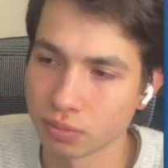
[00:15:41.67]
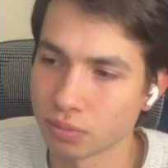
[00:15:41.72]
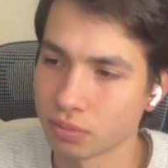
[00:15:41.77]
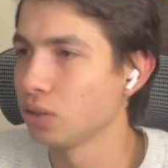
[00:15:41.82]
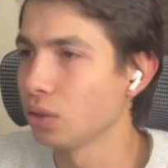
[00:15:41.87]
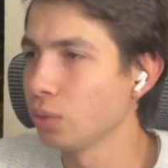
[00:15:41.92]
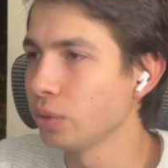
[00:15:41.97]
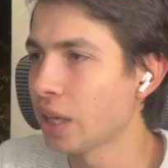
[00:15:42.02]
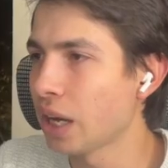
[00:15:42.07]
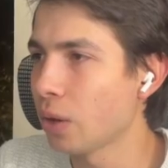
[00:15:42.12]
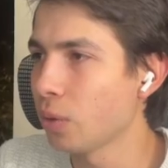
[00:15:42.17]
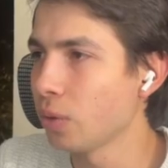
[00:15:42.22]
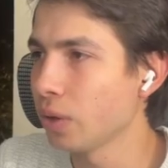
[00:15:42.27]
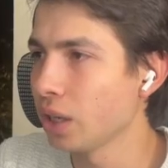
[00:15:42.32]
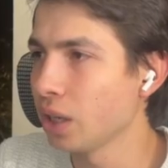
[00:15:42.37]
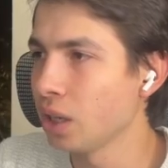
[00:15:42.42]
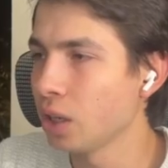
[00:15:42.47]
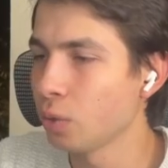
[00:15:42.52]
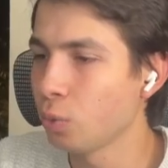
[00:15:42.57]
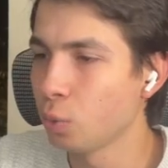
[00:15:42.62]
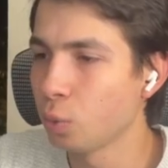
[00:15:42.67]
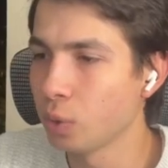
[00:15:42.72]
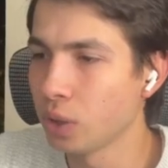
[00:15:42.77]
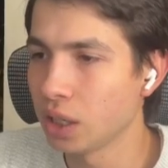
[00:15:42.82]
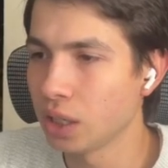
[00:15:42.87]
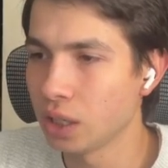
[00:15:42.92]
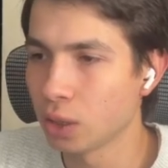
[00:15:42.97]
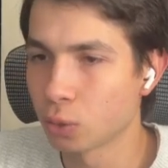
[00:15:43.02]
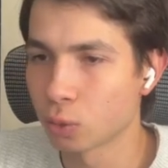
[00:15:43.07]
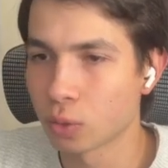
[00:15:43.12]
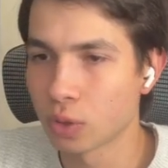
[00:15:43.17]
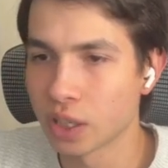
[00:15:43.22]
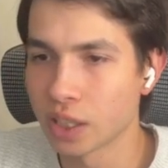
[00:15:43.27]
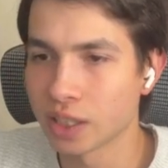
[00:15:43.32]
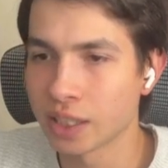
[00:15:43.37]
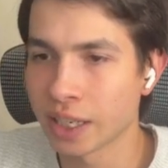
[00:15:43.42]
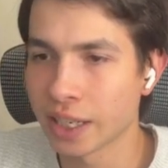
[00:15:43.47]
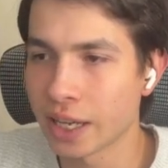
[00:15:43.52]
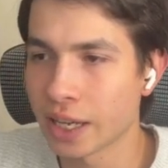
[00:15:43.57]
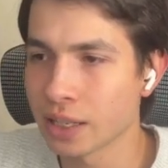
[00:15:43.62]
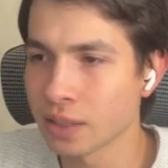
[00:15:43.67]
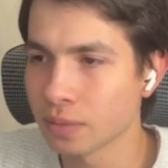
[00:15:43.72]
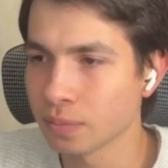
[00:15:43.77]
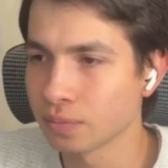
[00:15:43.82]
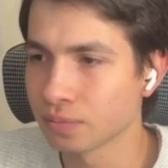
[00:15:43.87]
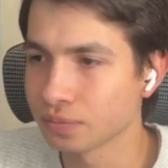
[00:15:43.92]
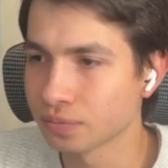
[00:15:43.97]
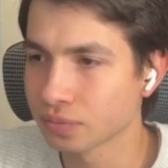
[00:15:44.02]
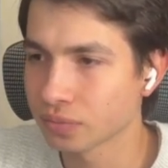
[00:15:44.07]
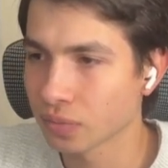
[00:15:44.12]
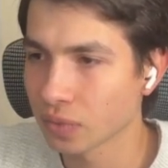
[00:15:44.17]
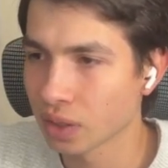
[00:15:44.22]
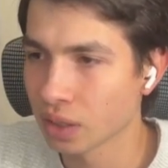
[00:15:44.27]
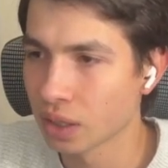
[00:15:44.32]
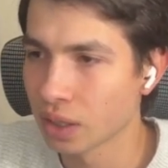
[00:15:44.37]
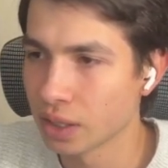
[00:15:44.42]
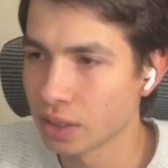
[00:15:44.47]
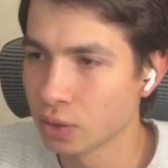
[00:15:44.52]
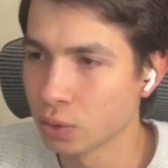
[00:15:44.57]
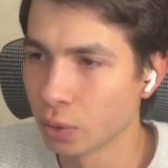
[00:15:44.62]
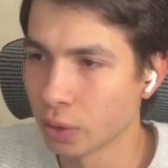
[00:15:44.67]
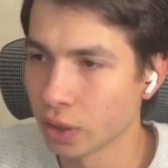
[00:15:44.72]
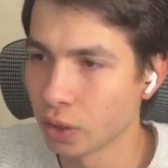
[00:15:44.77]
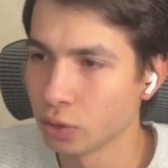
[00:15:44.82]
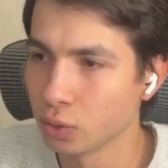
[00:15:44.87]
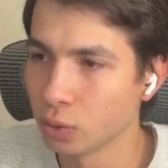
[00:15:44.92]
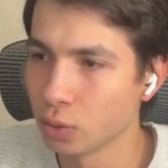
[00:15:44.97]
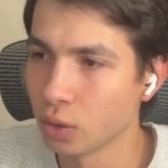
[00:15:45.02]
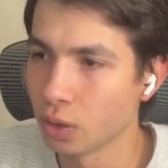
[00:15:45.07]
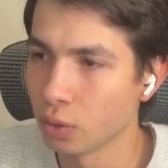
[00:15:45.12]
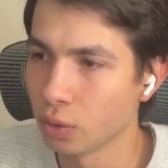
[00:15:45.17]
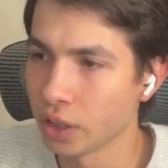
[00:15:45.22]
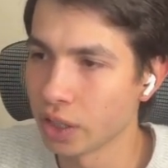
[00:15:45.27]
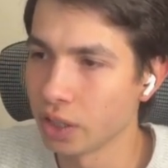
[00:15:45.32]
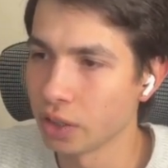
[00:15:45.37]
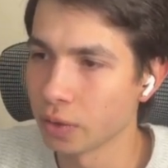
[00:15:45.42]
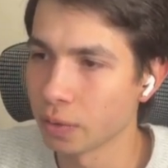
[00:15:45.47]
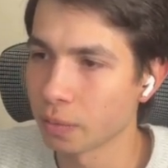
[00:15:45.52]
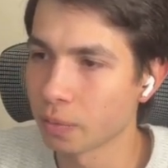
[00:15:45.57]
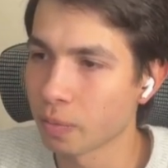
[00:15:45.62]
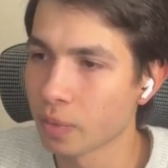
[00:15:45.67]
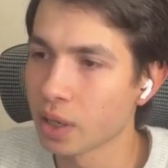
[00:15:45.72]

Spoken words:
So now if we run it again, it's going to go here.